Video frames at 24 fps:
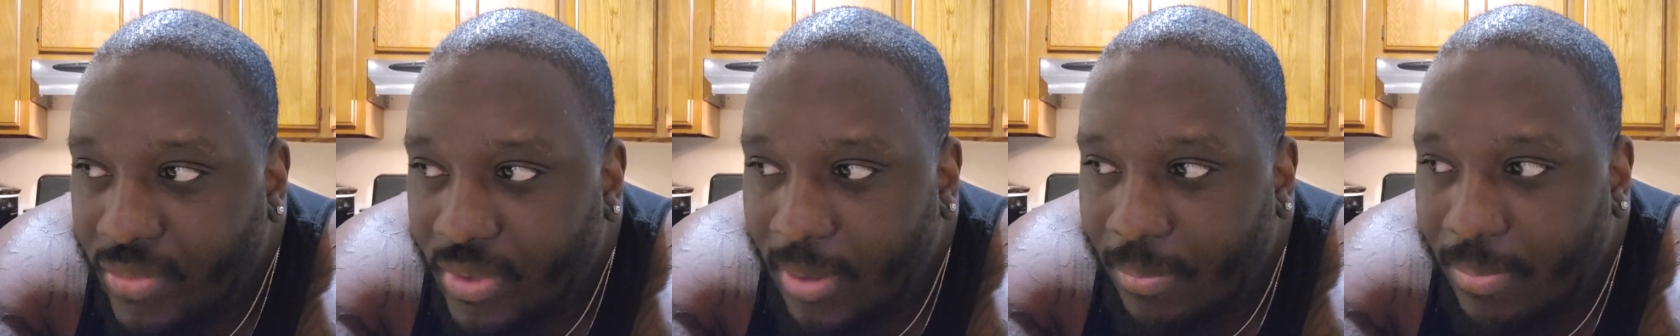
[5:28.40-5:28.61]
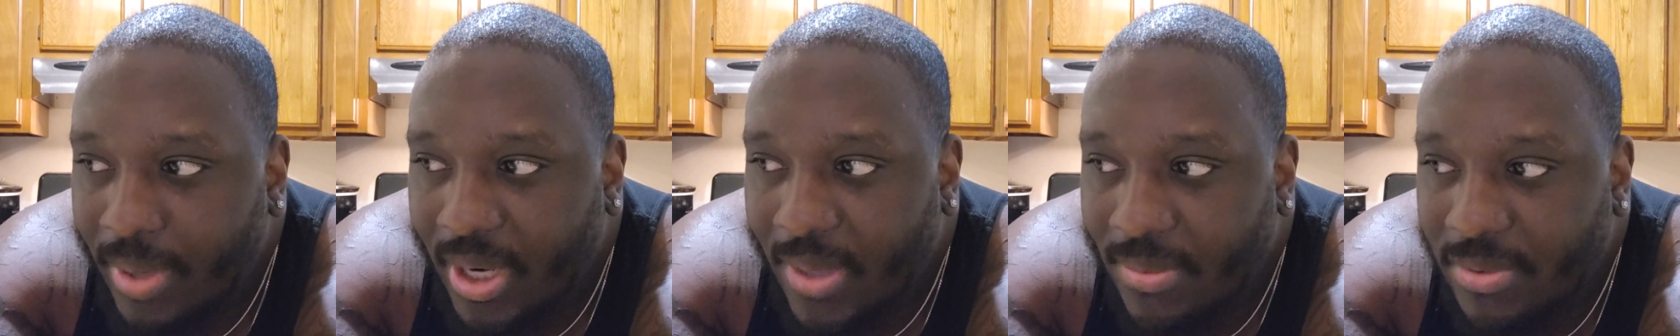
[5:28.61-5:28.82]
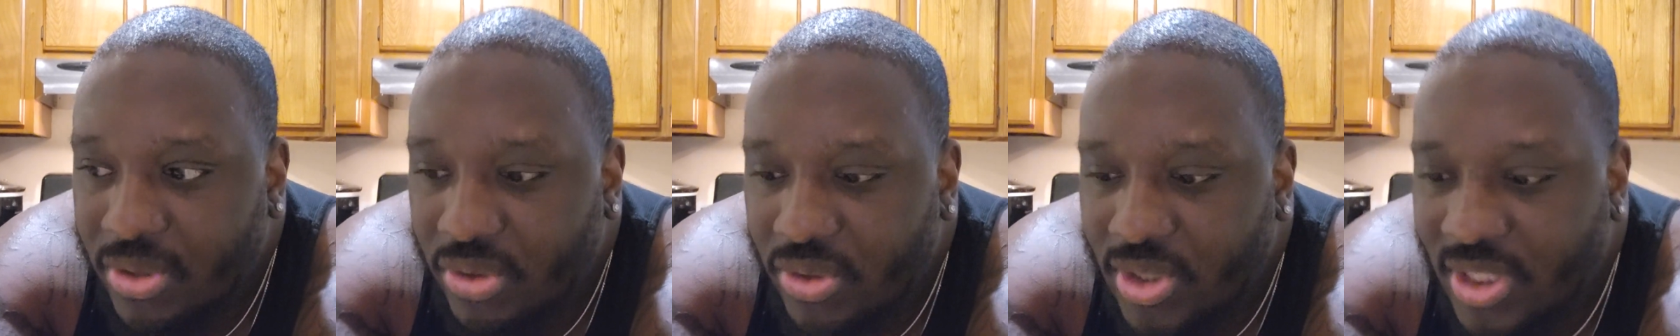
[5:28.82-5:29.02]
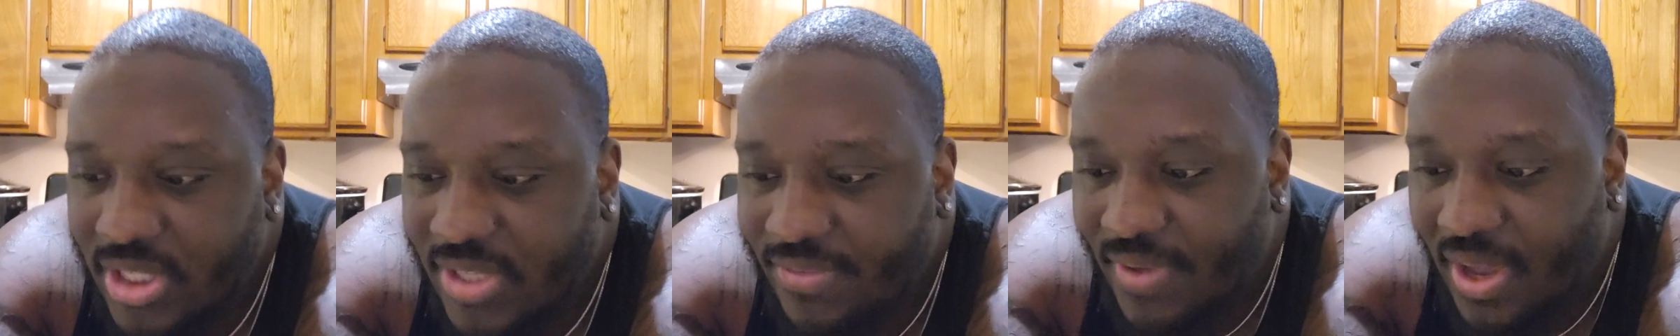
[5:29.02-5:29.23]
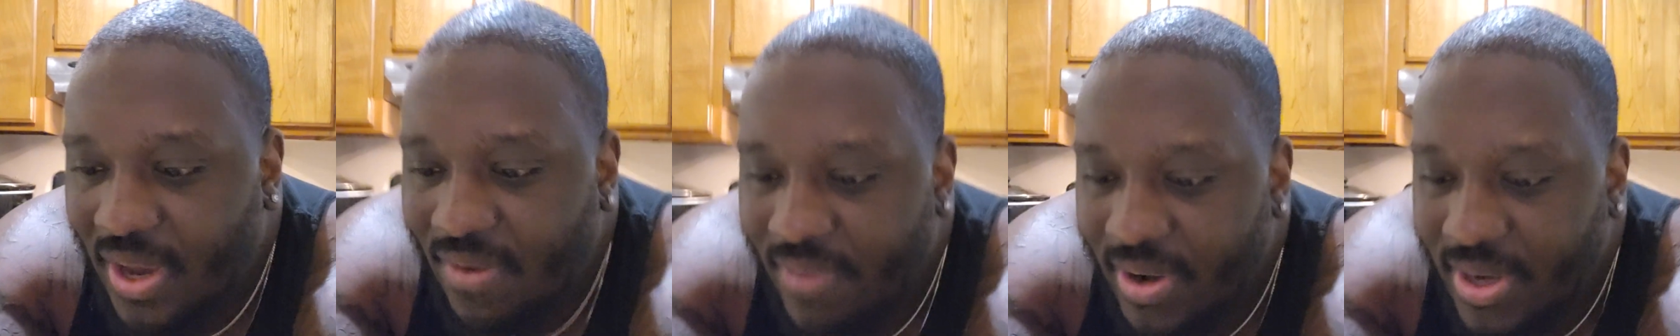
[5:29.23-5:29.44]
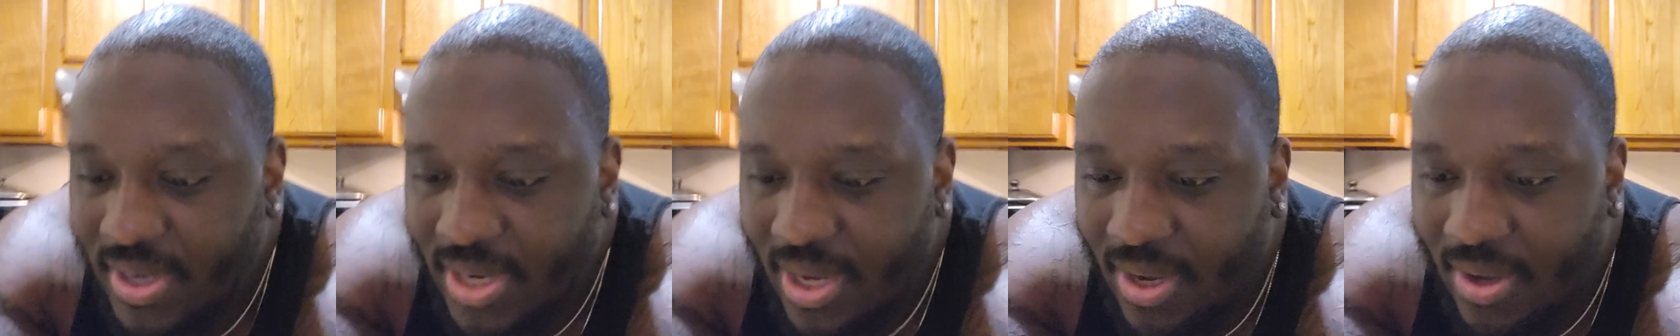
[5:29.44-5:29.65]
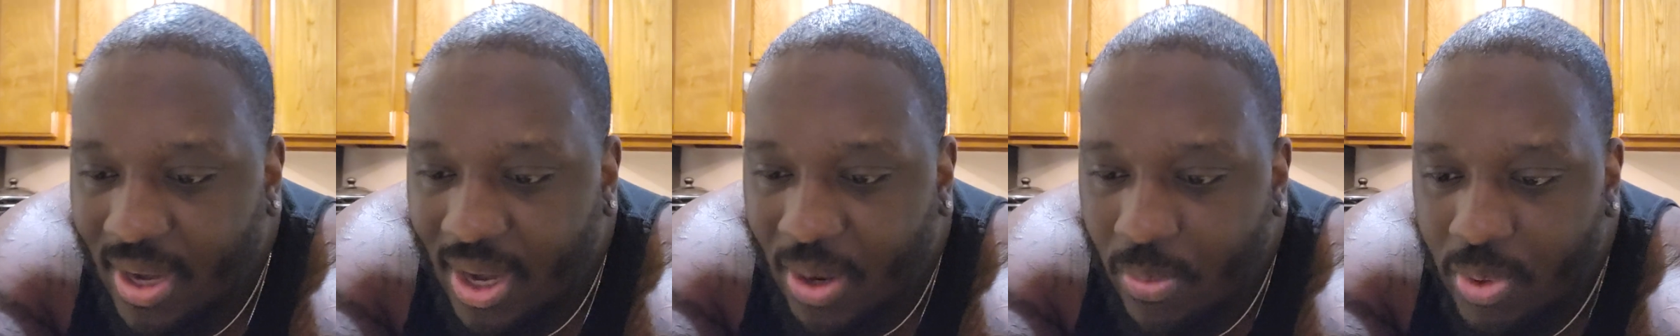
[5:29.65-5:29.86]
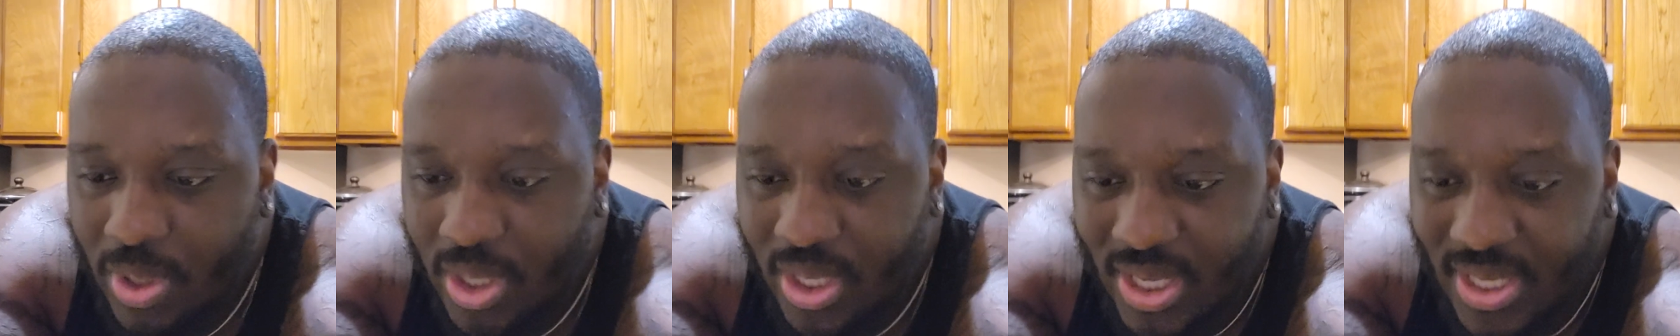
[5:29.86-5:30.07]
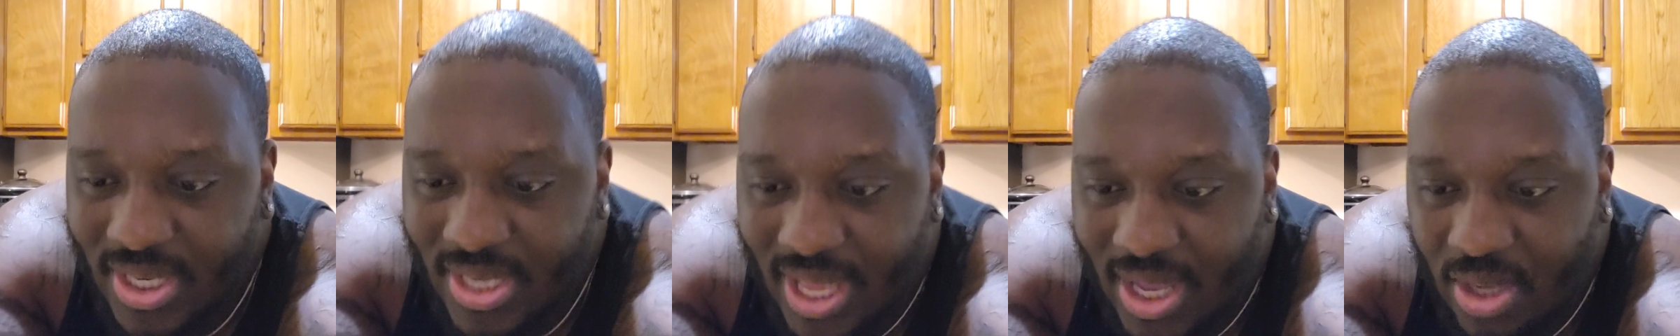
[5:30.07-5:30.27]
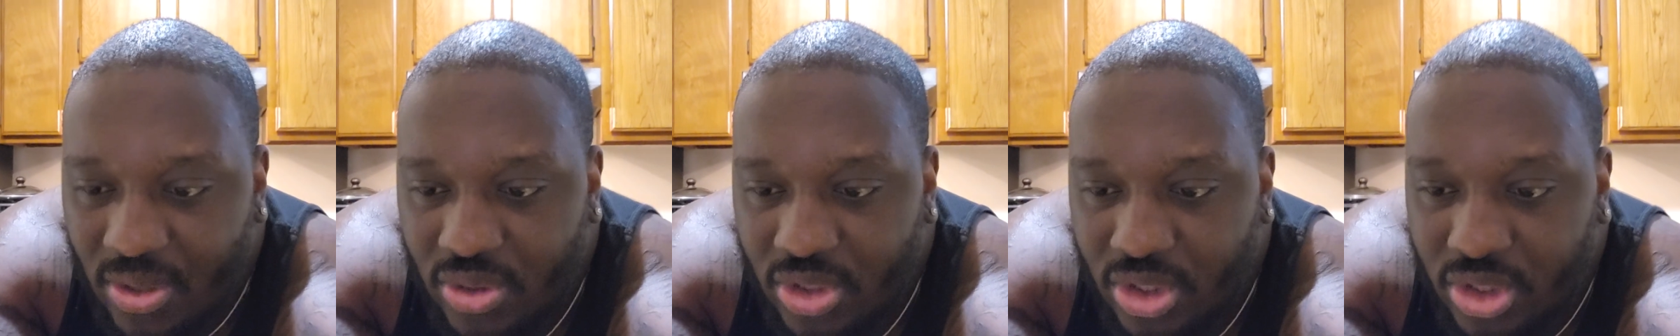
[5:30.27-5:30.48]
But I'm 265 right now. I want to get
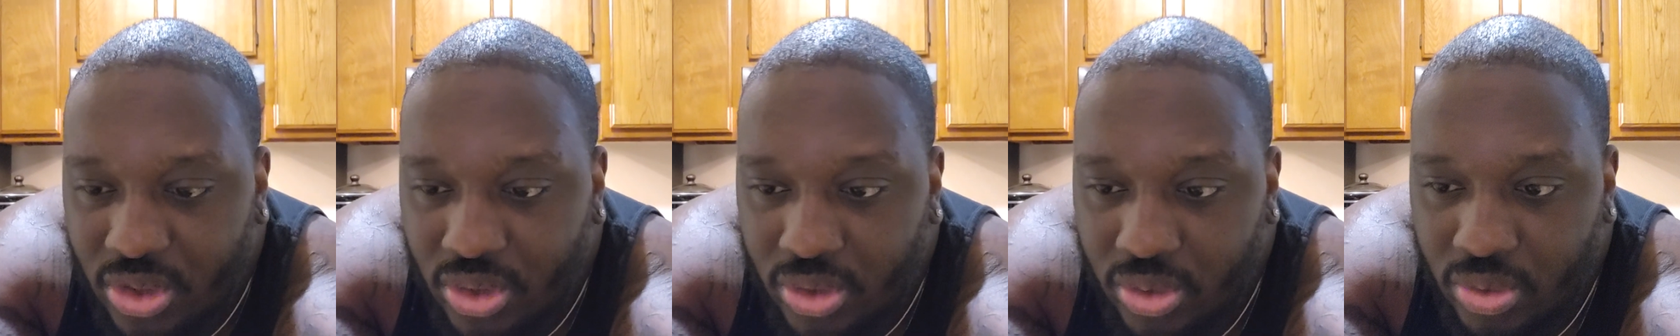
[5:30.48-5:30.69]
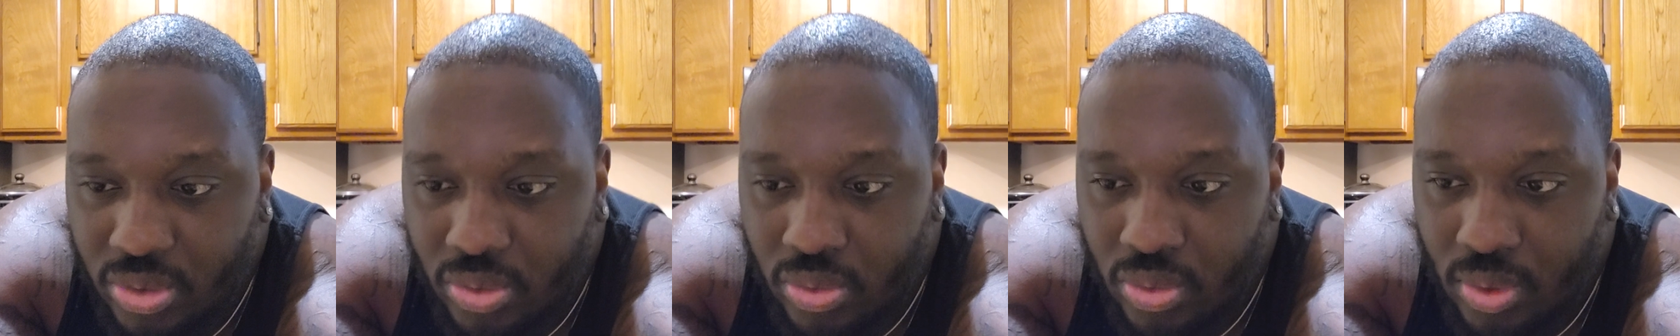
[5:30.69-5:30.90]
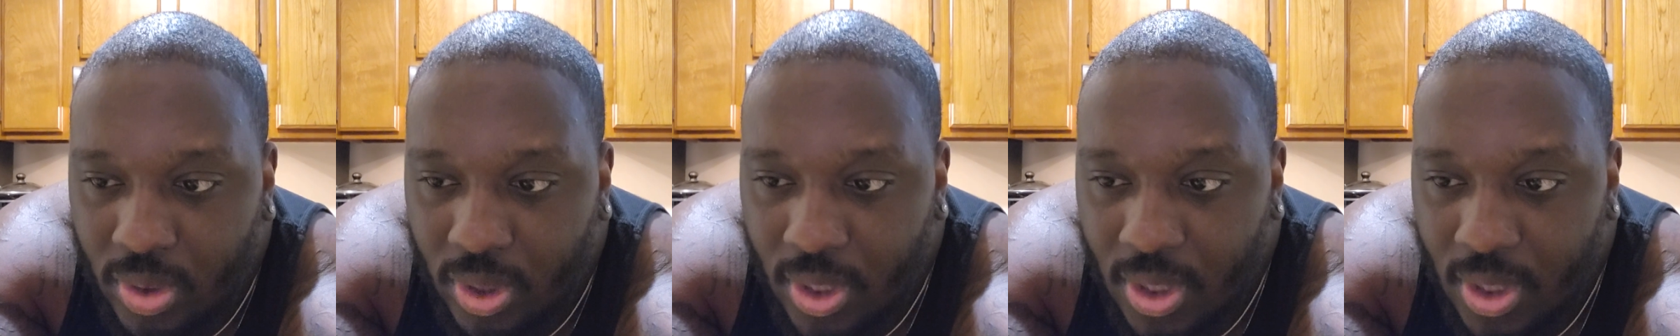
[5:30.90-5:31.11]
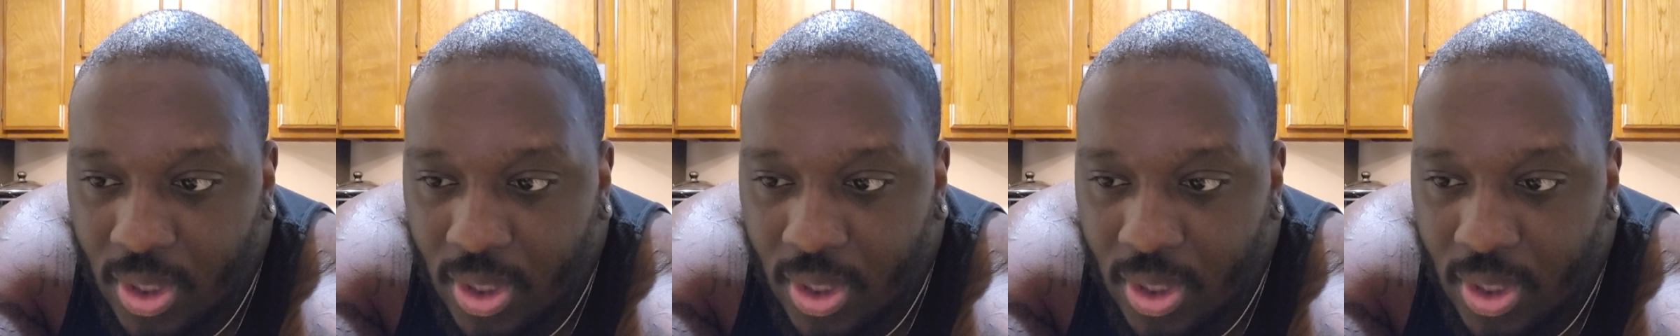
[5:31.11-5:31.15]
down to